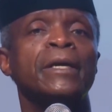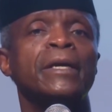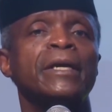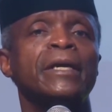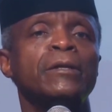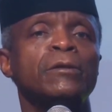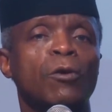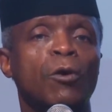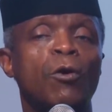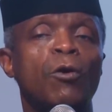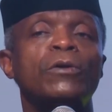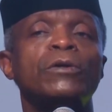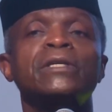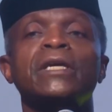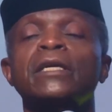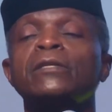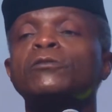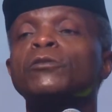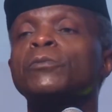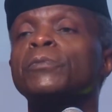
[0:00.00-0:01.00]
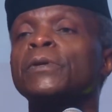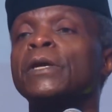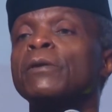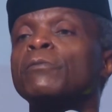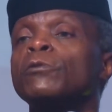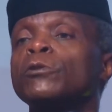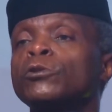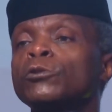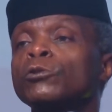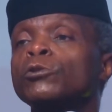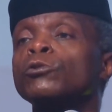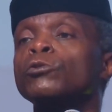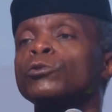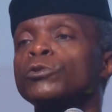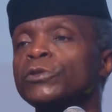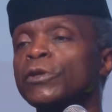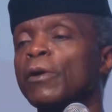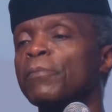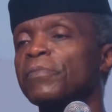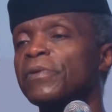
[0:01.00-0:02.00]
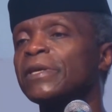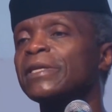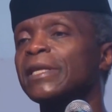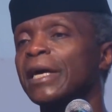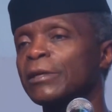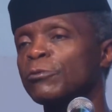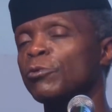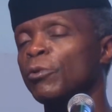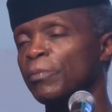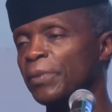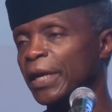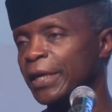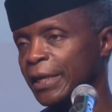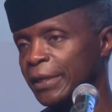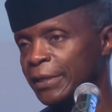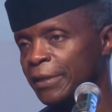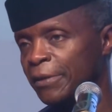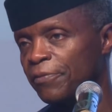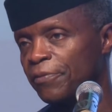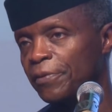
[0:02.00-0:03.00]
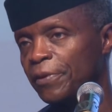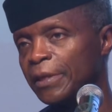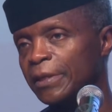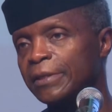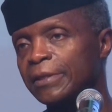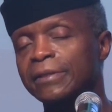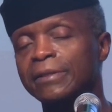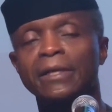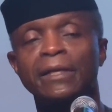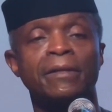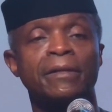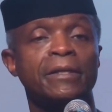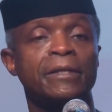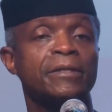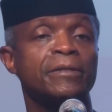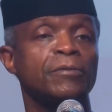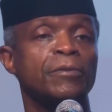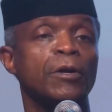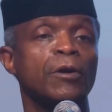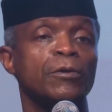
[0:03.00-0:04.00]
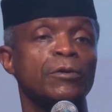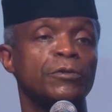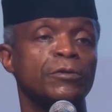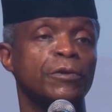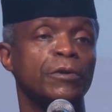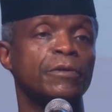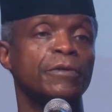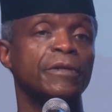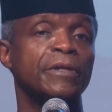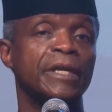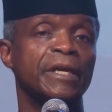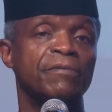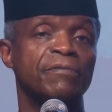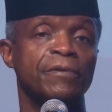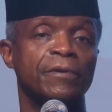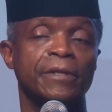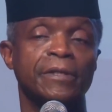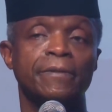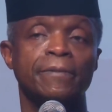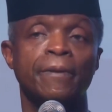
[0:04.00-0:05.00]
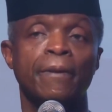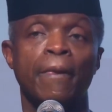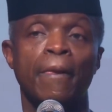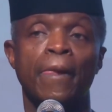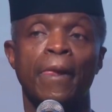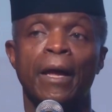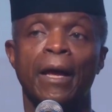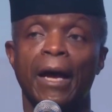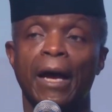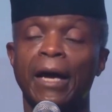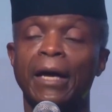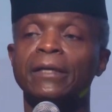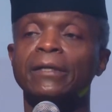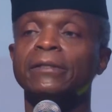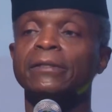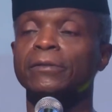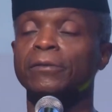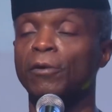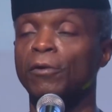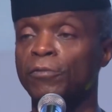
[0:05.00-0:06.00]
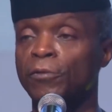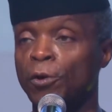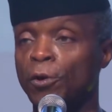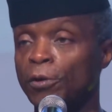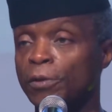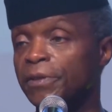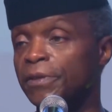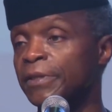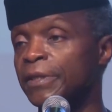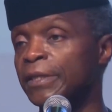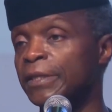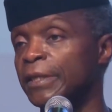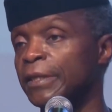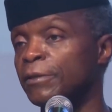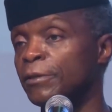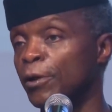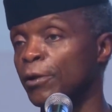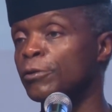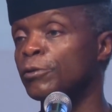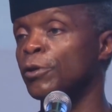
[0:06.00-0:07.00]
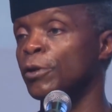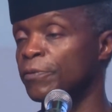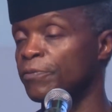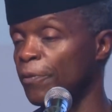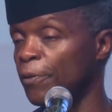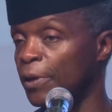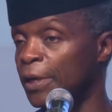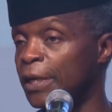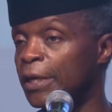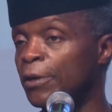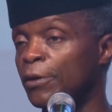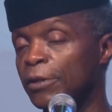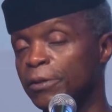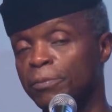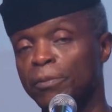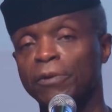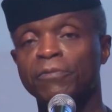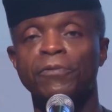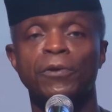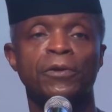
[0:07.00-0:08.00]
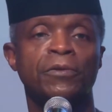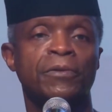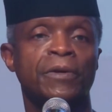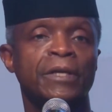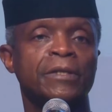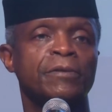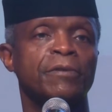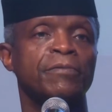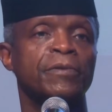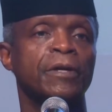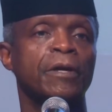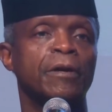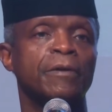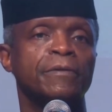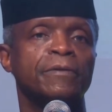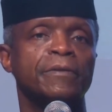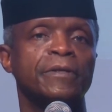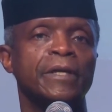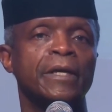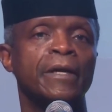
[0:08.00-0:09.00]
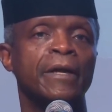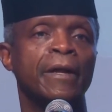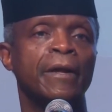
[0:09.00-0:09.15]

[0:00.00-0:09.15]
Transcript: in order to be able to do something that will make a difference in this reconstruction effort. And of course, this is not just for Lagos, but for the rest of the country.